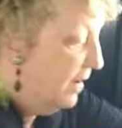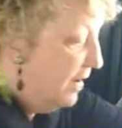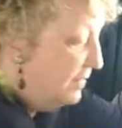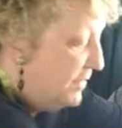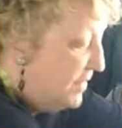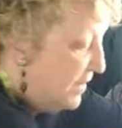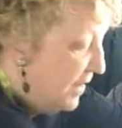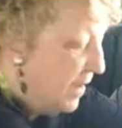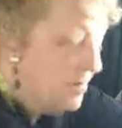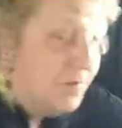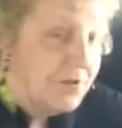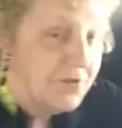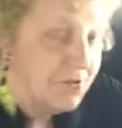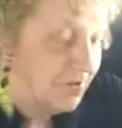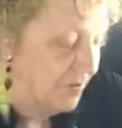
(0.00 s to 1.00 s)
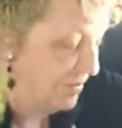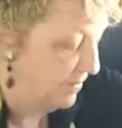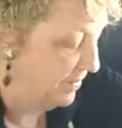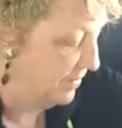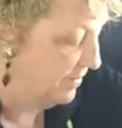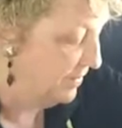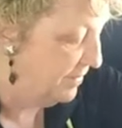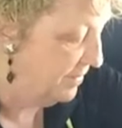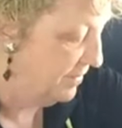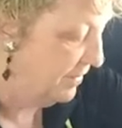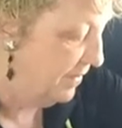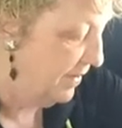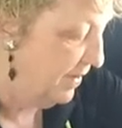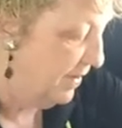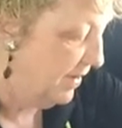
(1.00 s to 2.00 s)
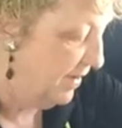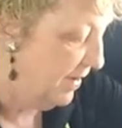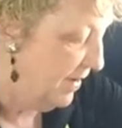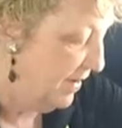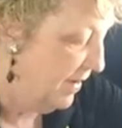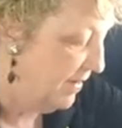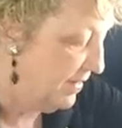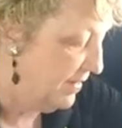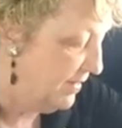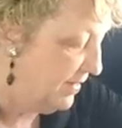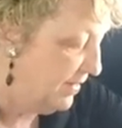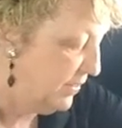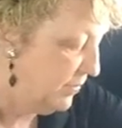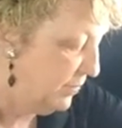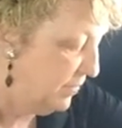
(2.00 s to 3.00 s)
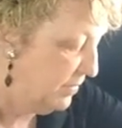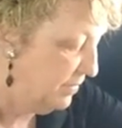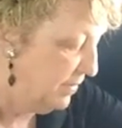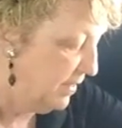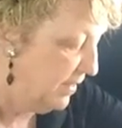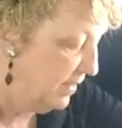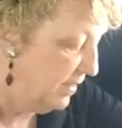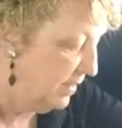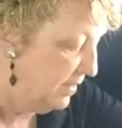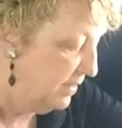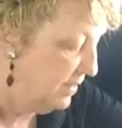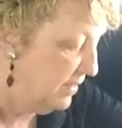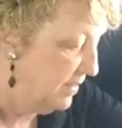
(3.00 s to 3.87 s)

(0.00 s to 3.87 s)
Obviously I measure. And a teaspoon of vanilla.